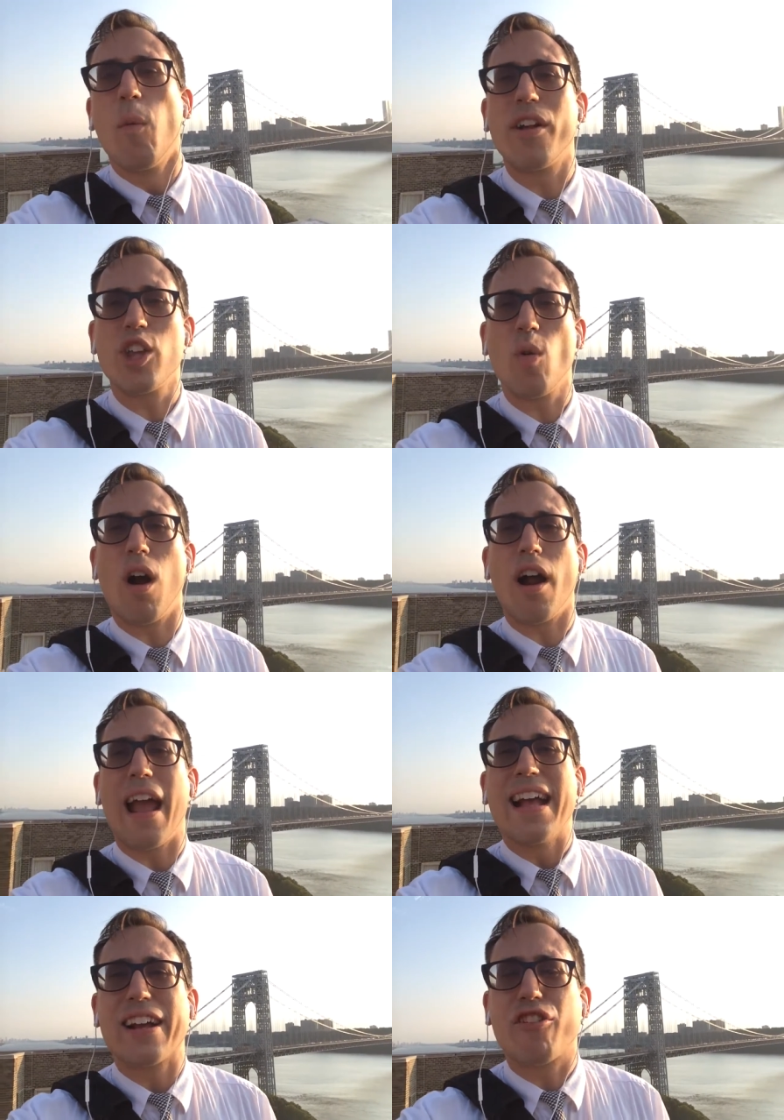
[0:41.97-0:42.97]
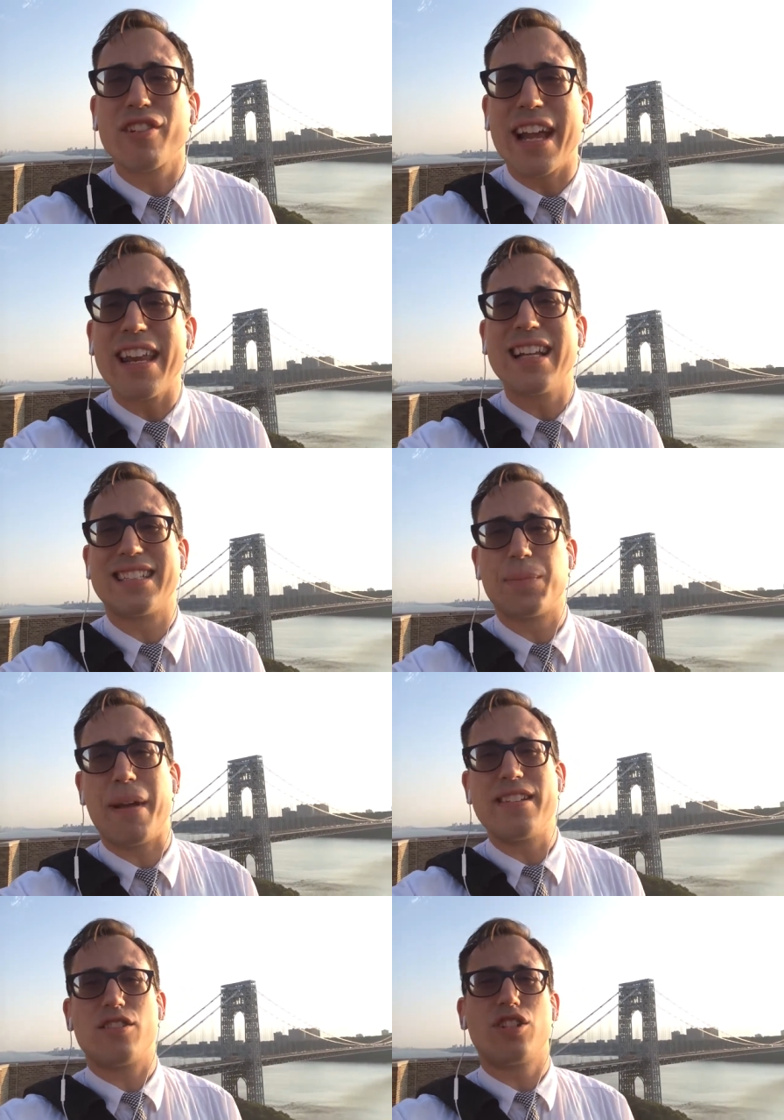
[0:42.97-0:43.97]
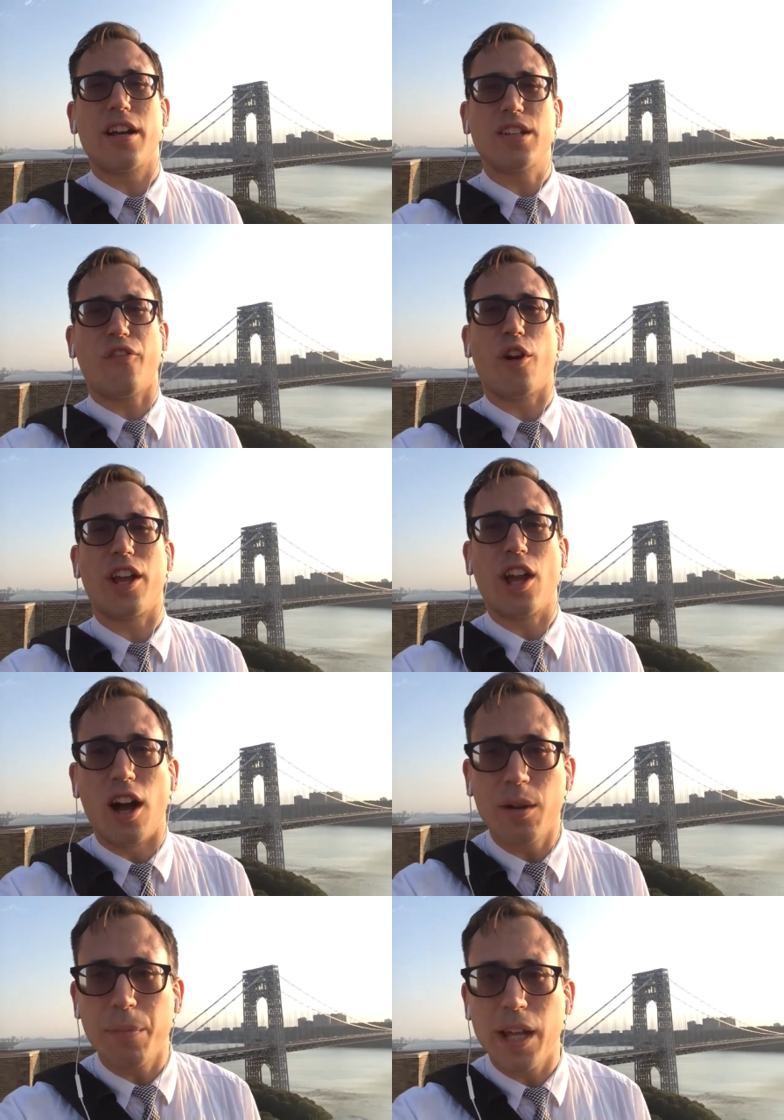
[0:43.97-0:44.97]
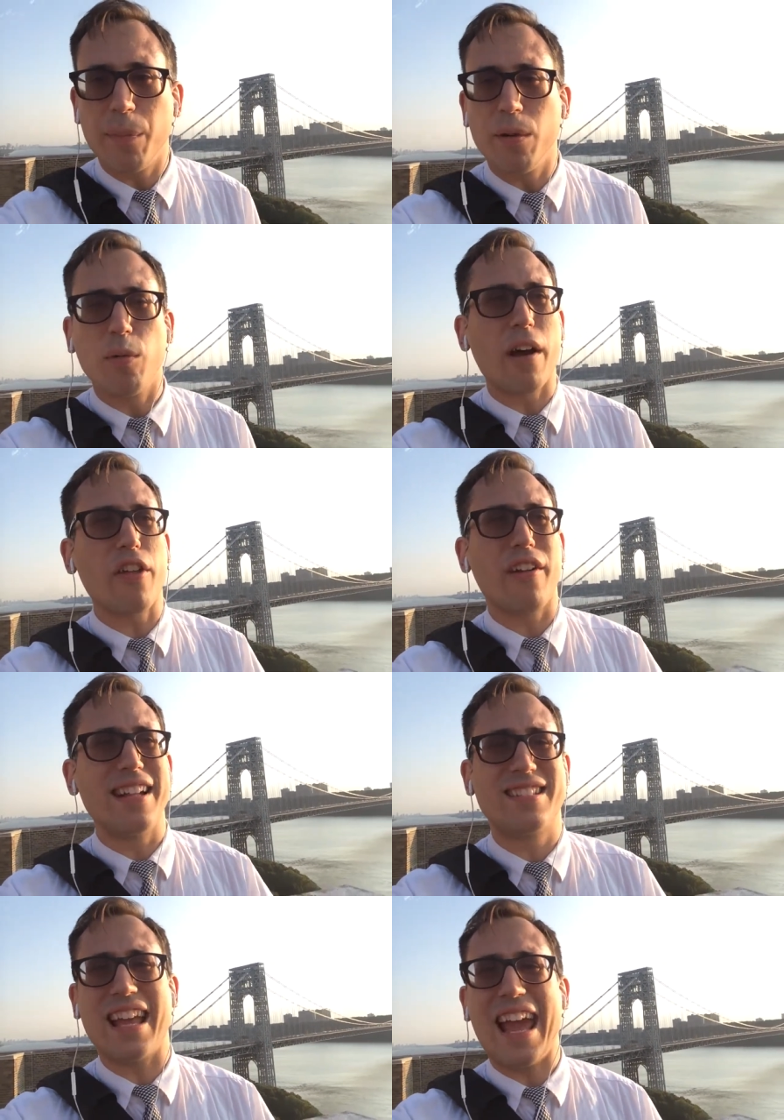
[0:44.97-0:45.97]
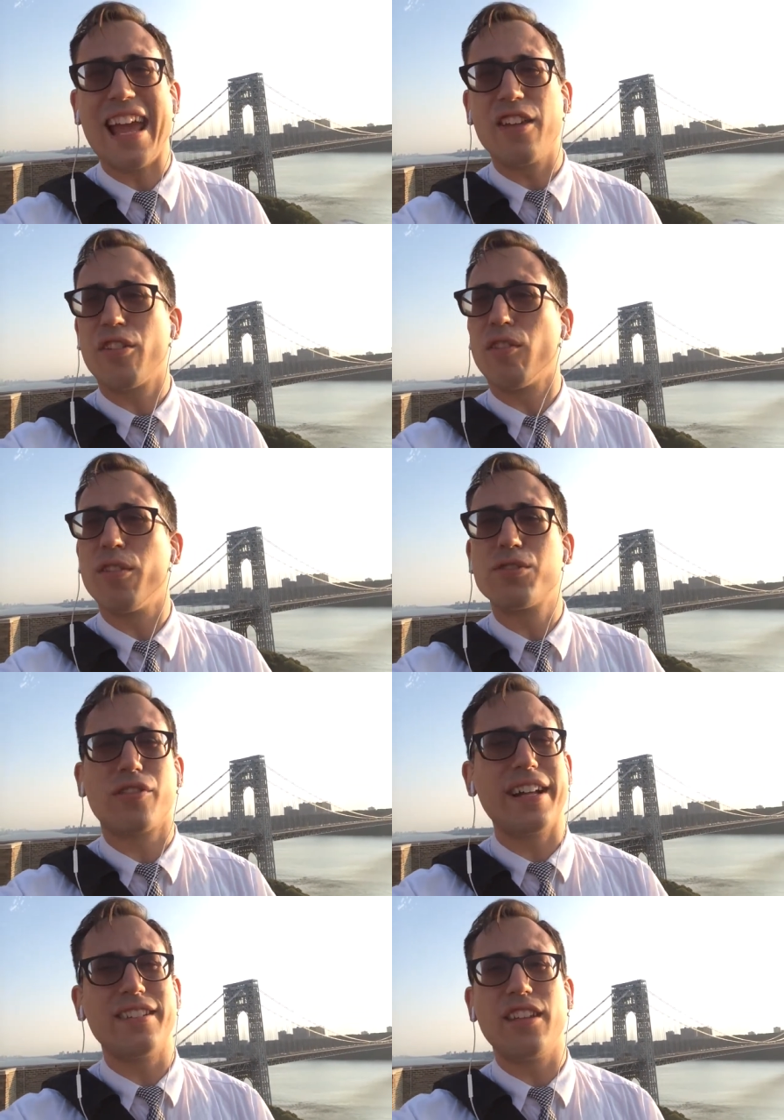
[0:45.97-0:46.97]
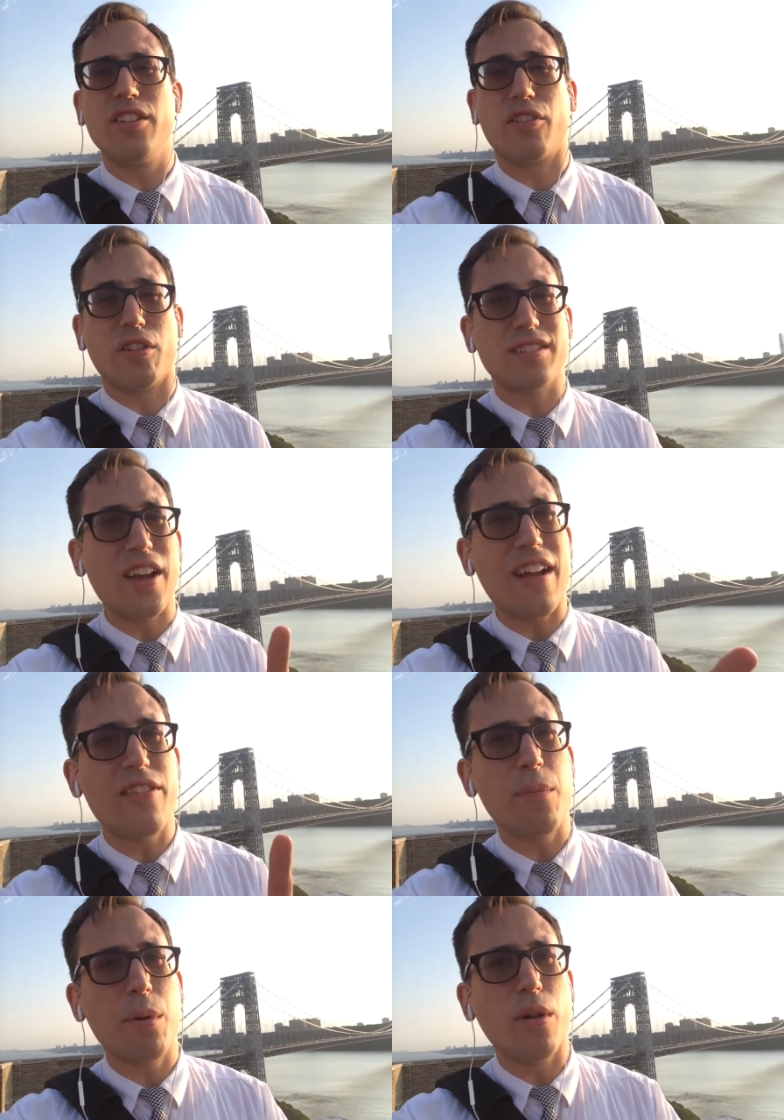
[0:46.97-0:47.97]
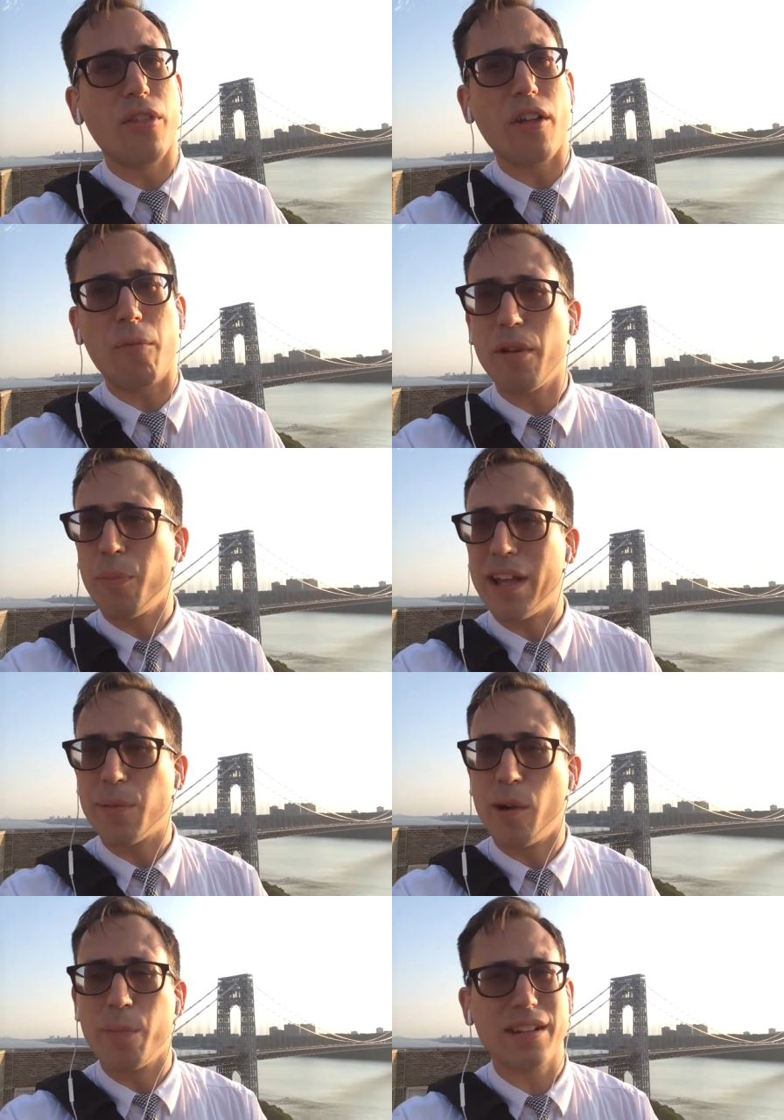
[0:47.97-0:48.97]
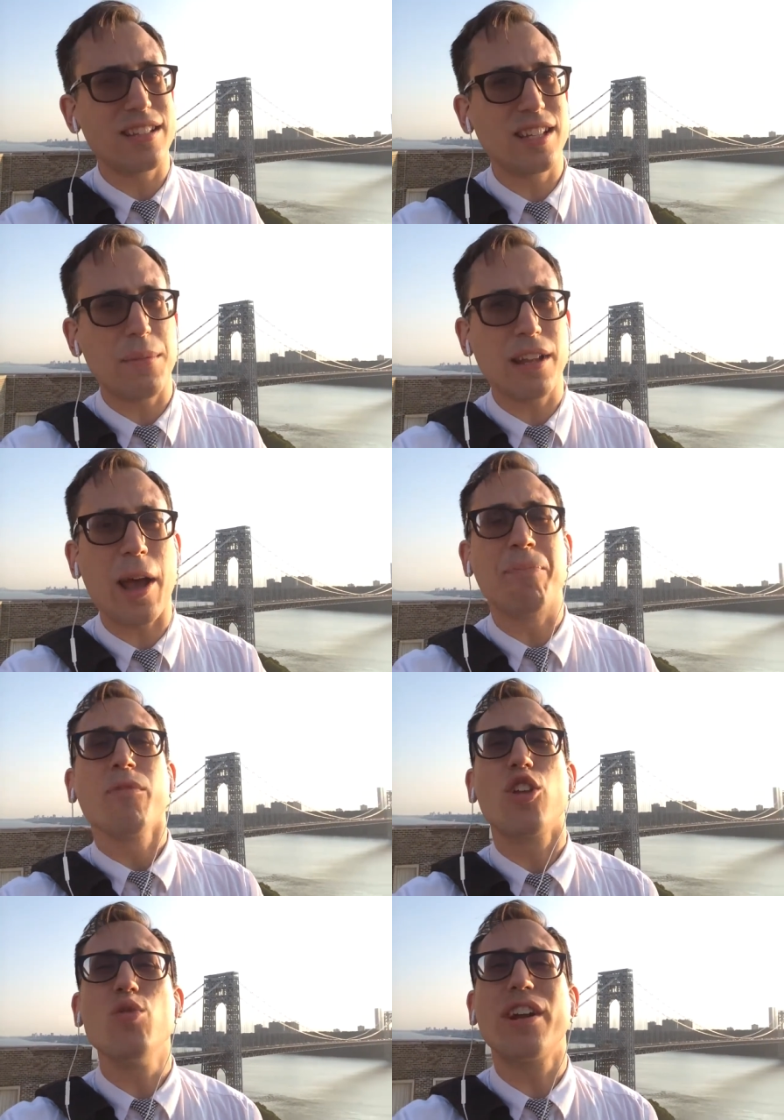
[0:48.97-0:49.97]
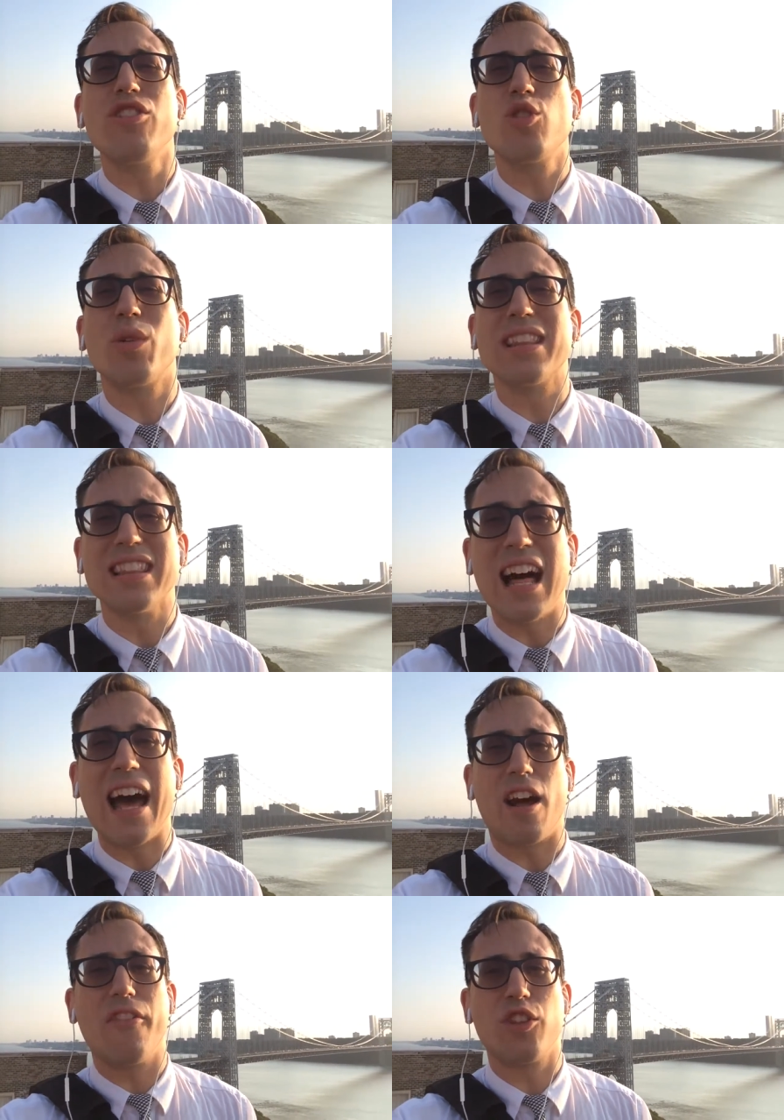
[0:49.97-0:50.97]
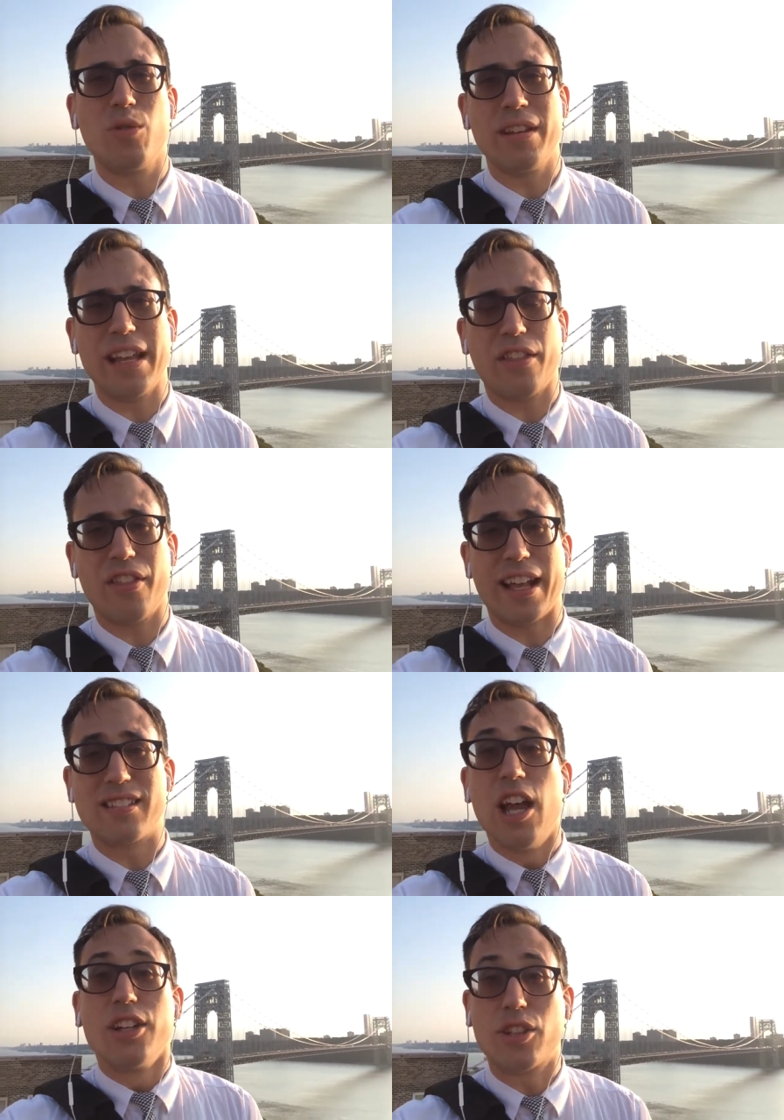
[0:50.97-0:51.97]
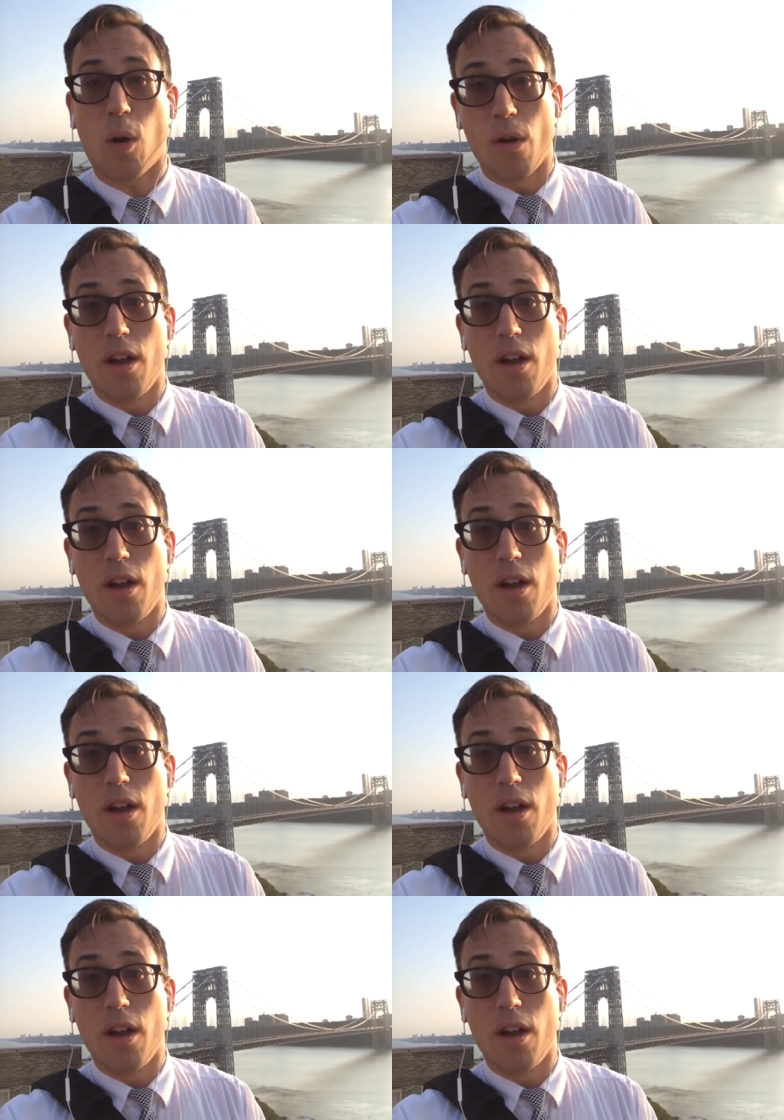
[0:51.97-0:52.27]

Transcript: when you are creating a space just for young people, whether it's eight year olds or 18 year olds, I've had them both with me at the pulpit at the same time, you can do a lot of unique things. So,